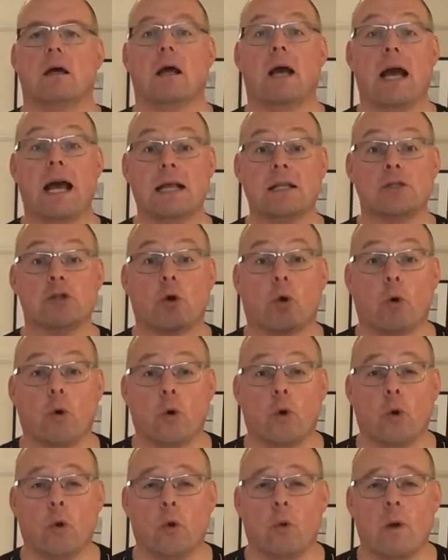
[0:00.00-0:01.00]
And
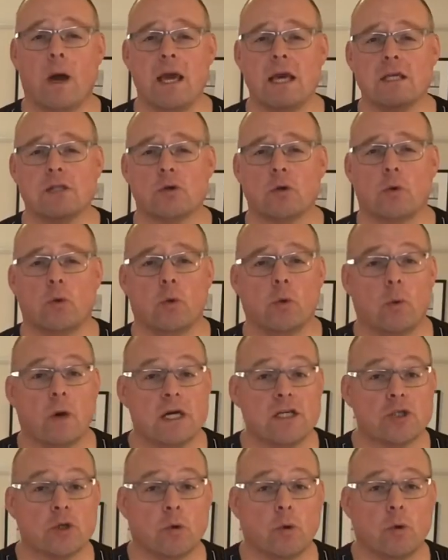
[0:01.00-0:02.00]
always, all
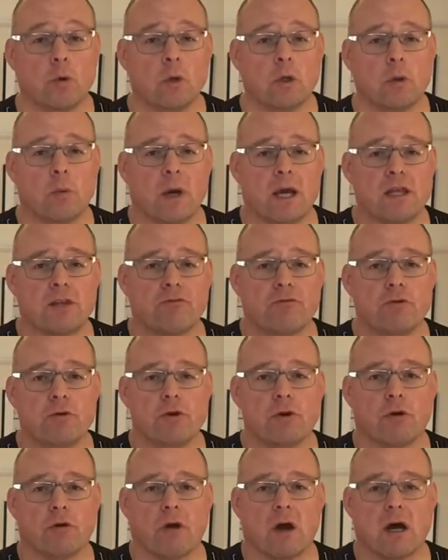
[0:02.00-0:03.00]
the way through
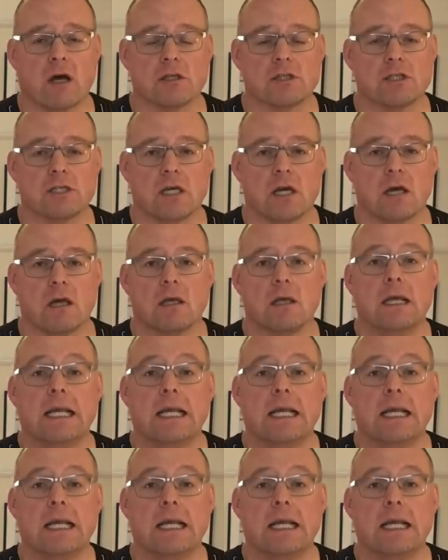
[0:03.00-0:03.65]
your answer,